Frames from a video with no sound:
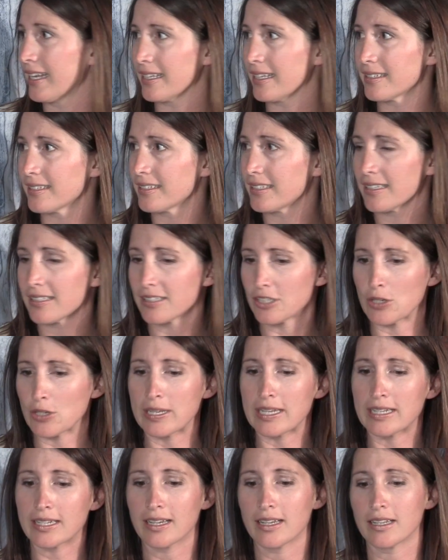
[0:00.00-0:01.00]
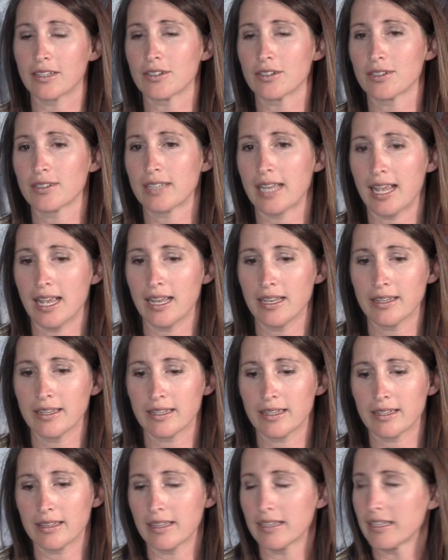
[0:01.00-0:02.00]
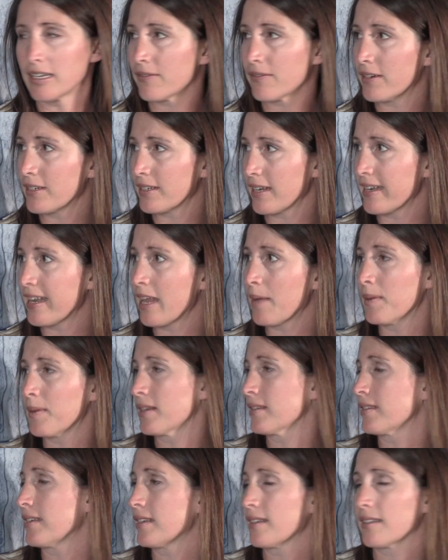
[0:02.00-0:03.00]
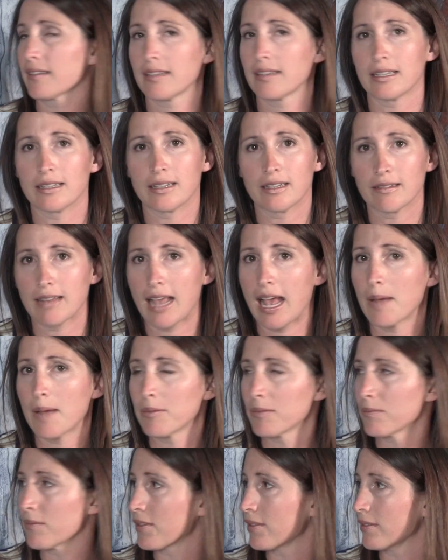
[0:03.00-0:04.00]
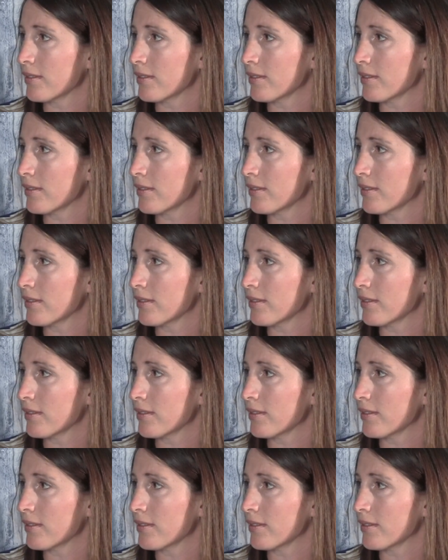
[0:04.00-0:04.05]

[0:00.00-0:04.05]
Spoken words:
It's just you need to understand the different dynamics that can happen with